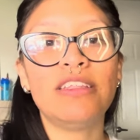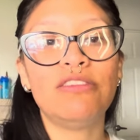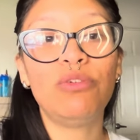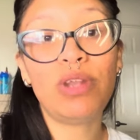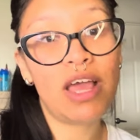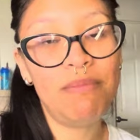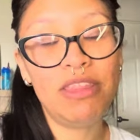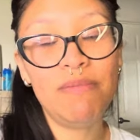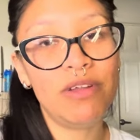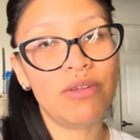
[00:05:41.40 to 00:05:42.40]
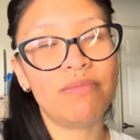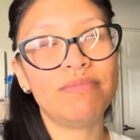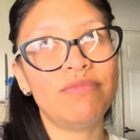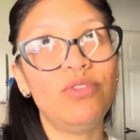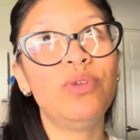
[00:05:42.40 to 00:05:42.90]
do not
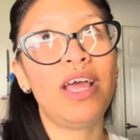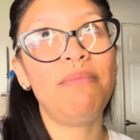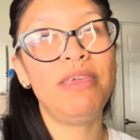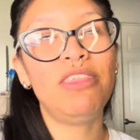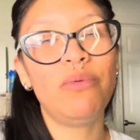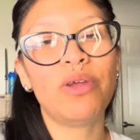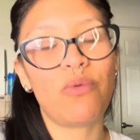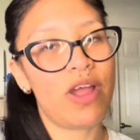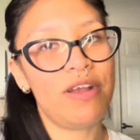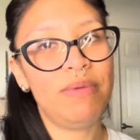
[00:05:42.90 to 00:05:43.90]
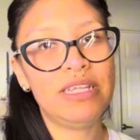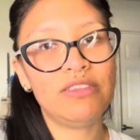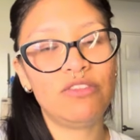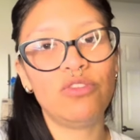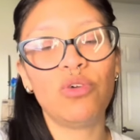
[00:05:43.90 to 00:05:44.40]
meet the
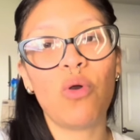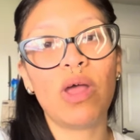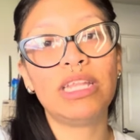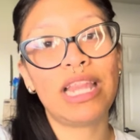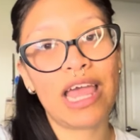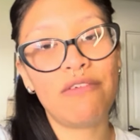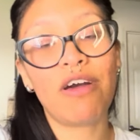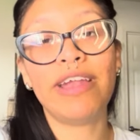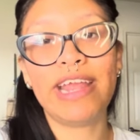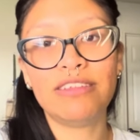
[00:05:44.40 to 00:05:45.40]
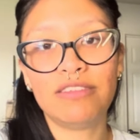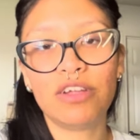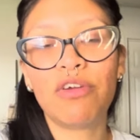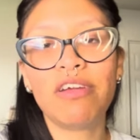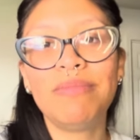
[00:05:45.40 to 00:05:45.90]
requirements to go on live on
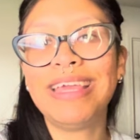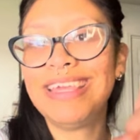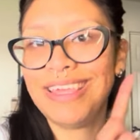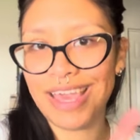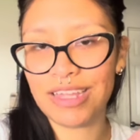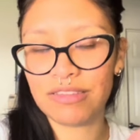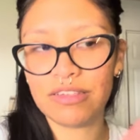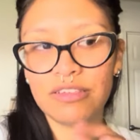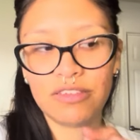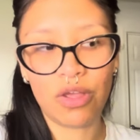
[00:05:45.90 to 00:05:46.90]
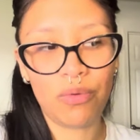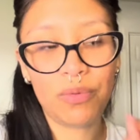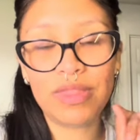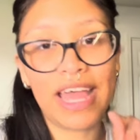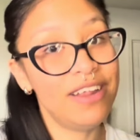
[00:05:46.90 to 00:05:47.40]
Instagram yet.
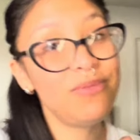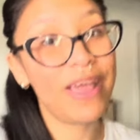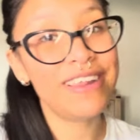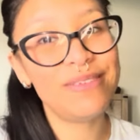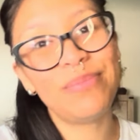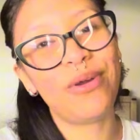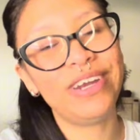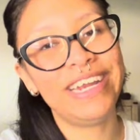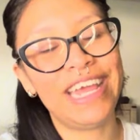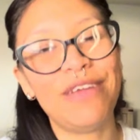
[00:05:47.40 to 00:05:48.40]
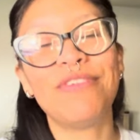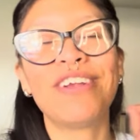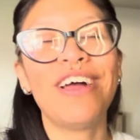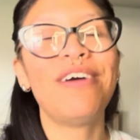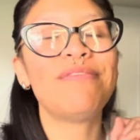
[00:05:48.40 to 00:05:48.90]
So that is why it is important. If you're
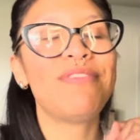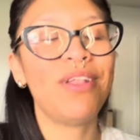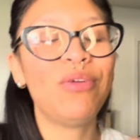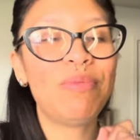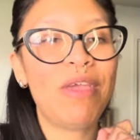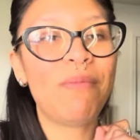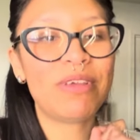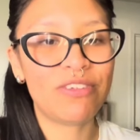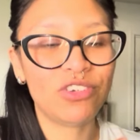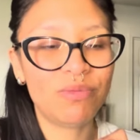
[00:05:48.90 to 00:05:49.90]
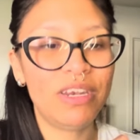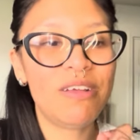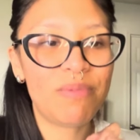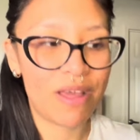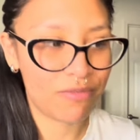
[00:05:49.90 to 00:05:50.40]
not following me on my social
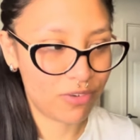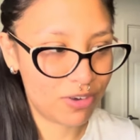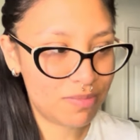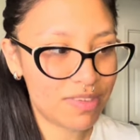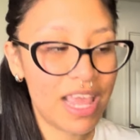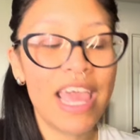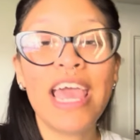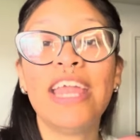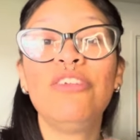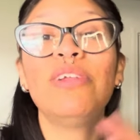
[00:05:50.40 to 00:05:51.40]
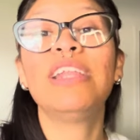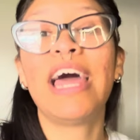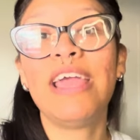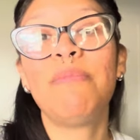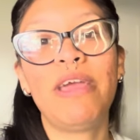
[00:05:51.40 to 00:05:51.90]
media platforms and you
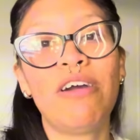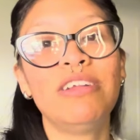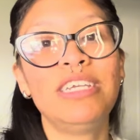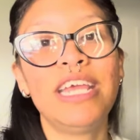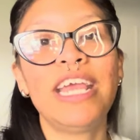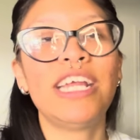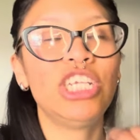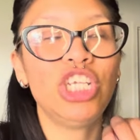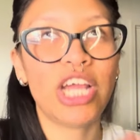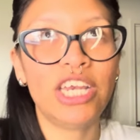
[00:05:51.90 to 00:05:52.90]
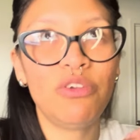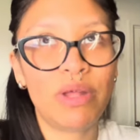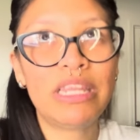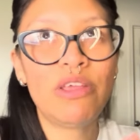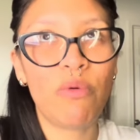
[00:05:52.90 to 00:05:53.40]
like my content and
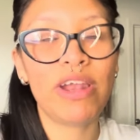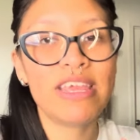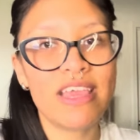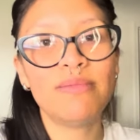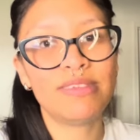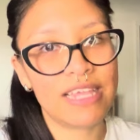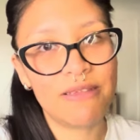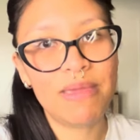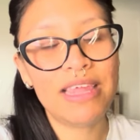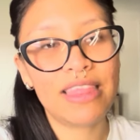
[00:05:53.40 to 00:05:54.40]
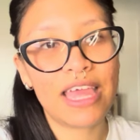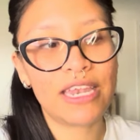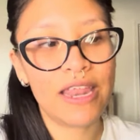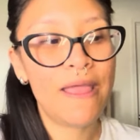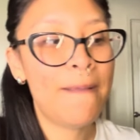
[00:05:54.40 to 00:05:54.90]
genuinely want to keep seeing me, then,